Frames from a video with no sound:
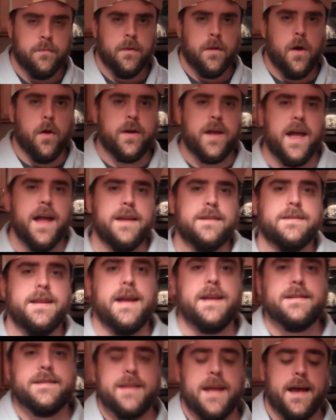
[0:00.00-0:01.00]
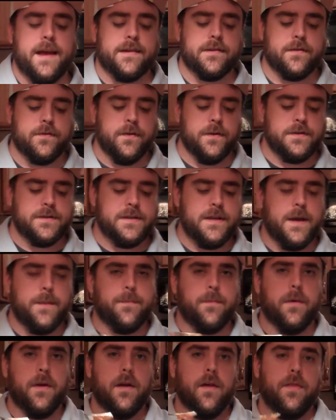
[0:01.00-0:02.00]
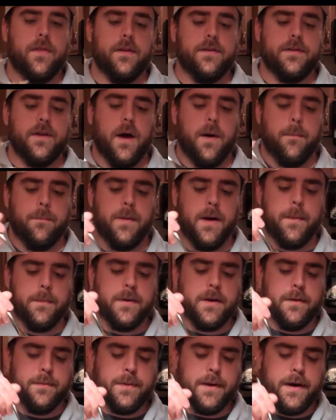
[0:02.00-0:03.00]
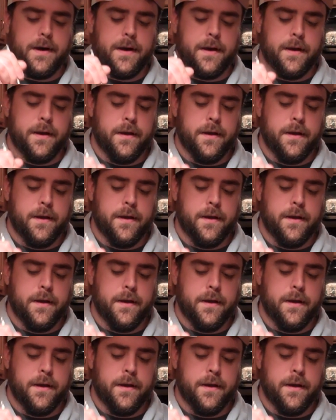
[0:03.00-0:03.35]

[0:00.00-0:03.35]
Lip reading: Okay, taste test. First up, the dumb pumpkin pie.